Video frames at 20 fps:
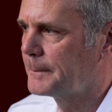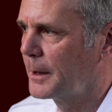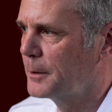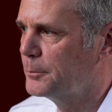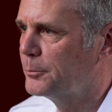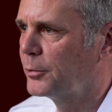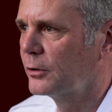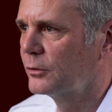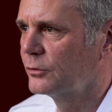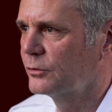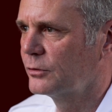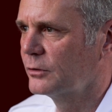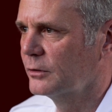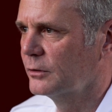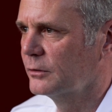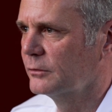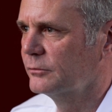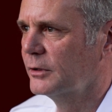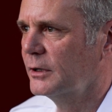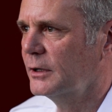a person
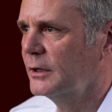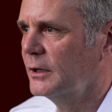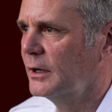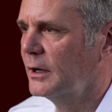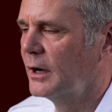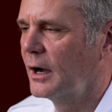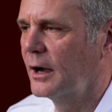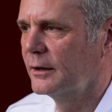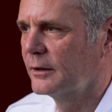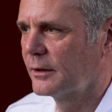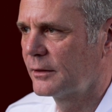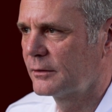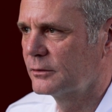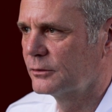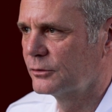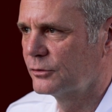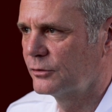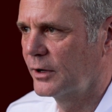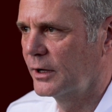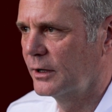of high
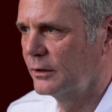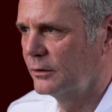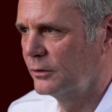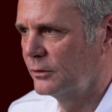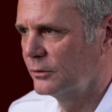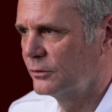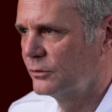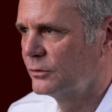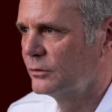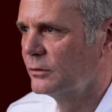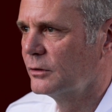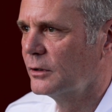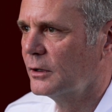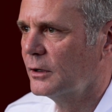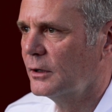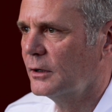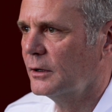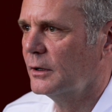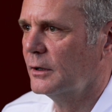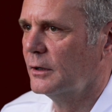ethical standards,
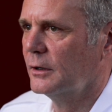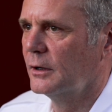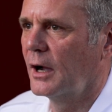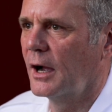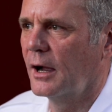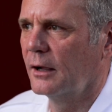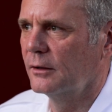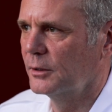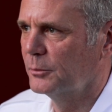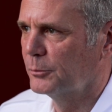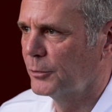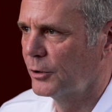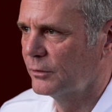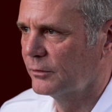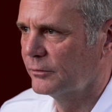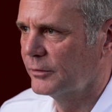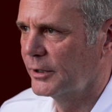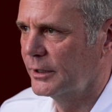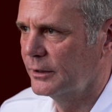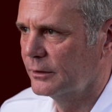highly
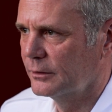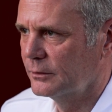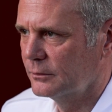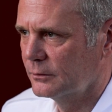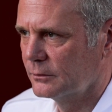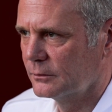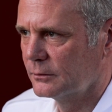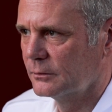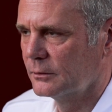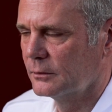motivated,